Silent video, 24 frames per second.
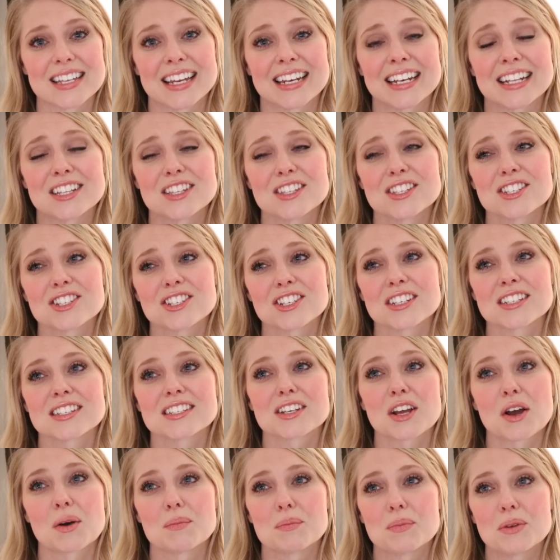And it's just
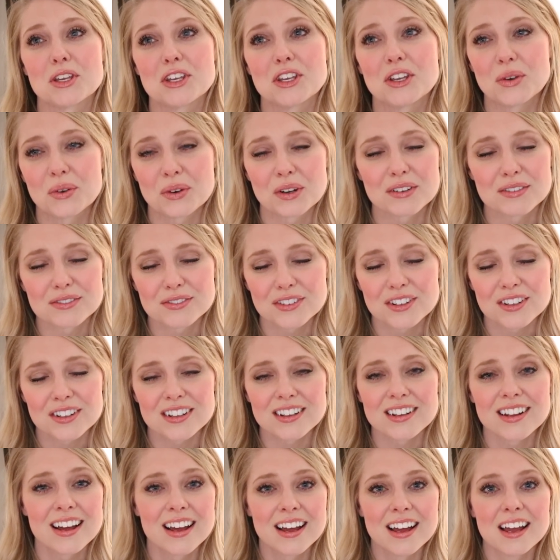a
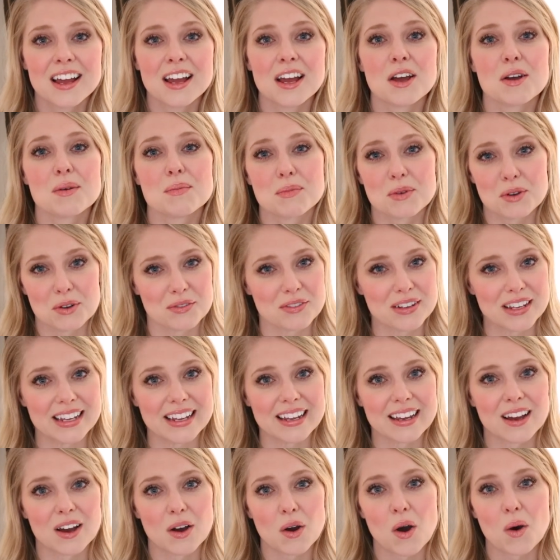beautiful
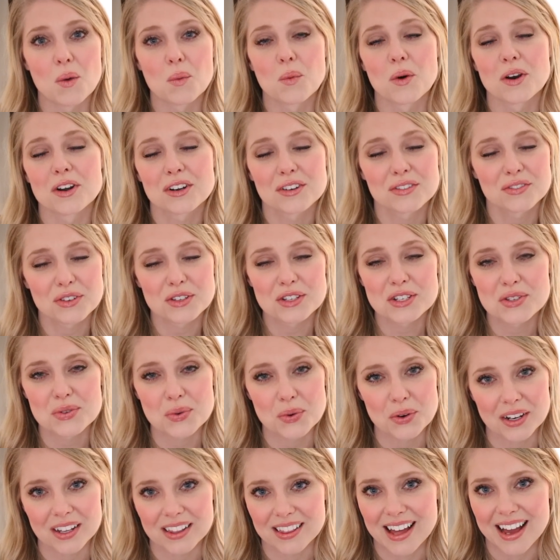movie, a wonderful
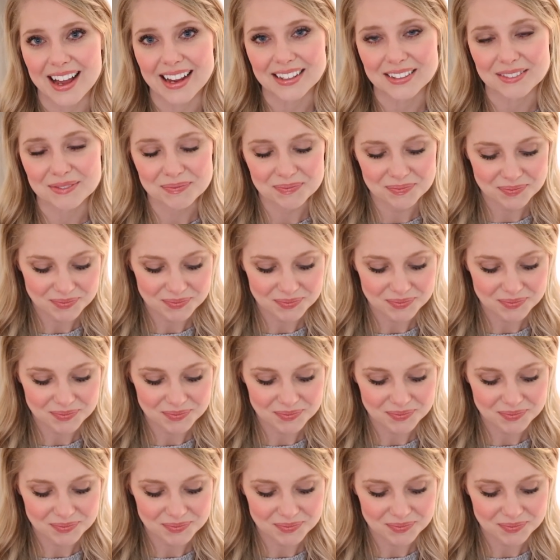storyline.